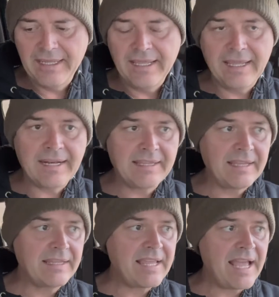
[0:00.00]
And I
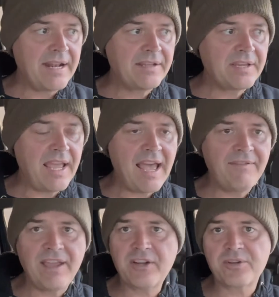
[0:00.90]
think that to
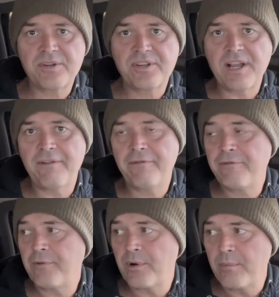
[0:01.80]
have extra stuff
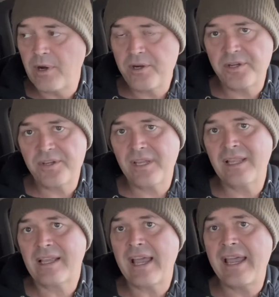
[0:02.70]
for emergency,
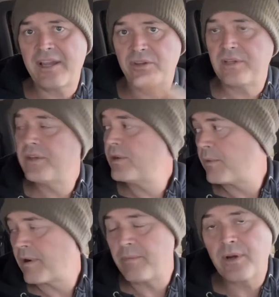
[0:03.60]
like I actually do
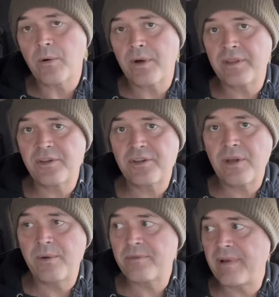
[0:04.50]
where I'm recording the
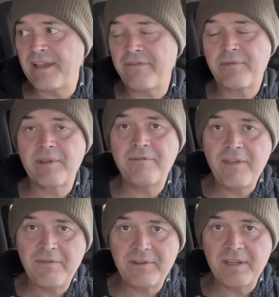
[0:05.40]
show as my
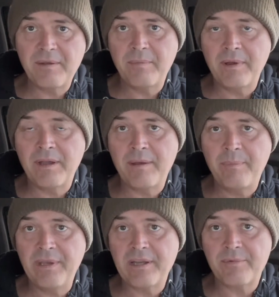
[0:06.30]

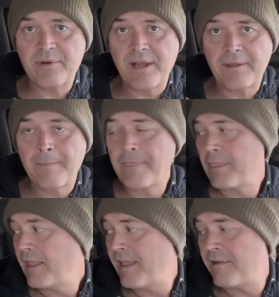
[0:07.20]
F-350 pickup truck,
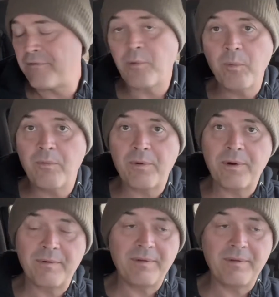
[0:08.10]
and for